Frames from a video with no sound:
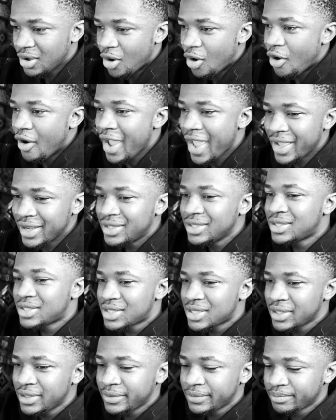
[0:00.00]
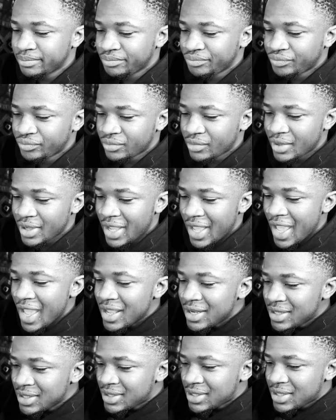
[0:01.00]
or editing
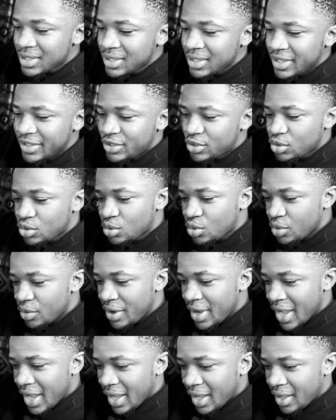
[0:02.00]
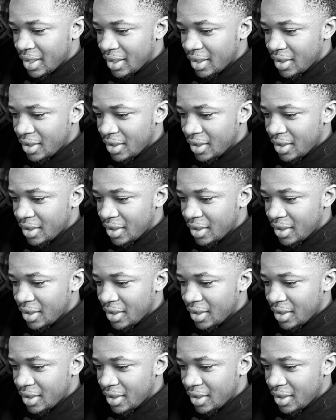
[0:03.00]
a tutorial